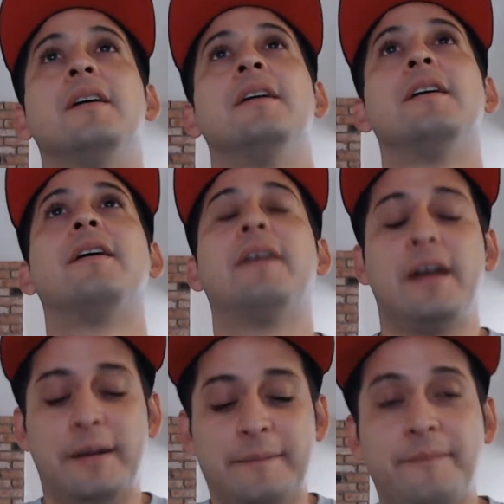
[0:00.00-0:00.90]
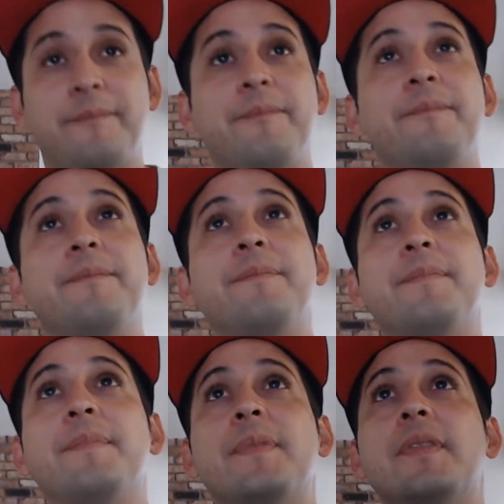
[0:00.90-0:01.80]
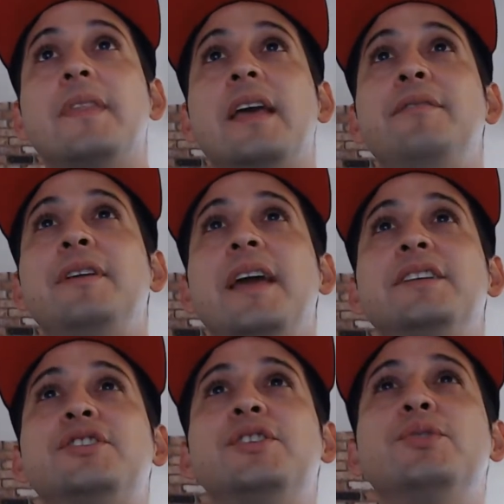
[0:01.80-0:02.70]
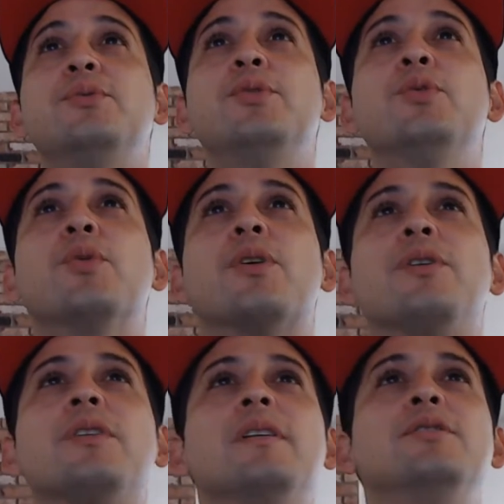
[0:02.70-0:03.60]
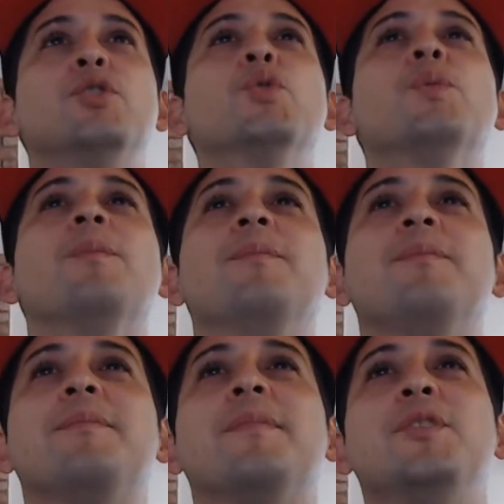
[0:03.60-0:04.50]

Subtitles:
All right. Navy HQ, New World, Doom.